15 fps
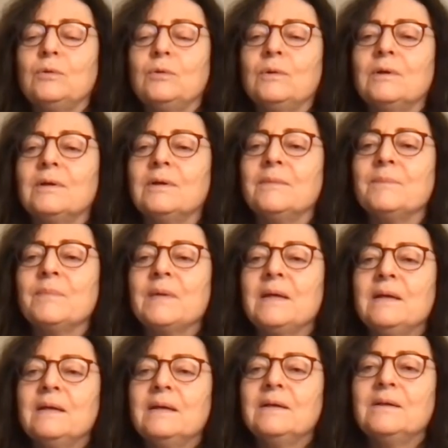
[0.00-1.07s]
Nora,
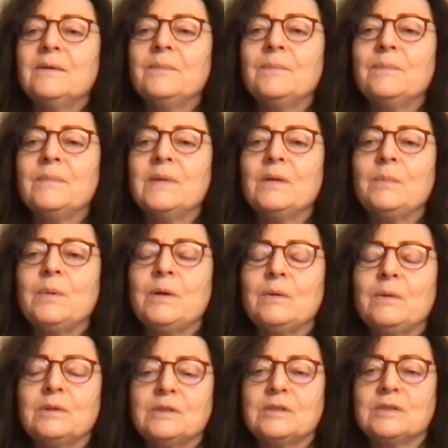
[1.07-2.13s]
um,
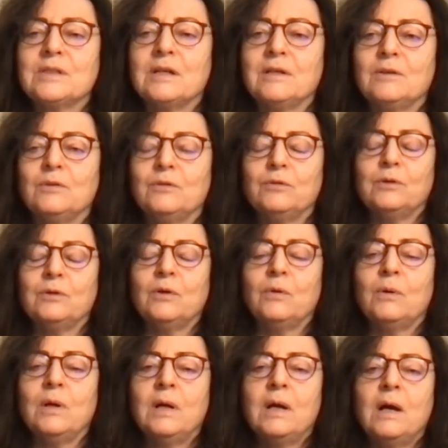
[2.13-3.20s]
about this kind of, you know,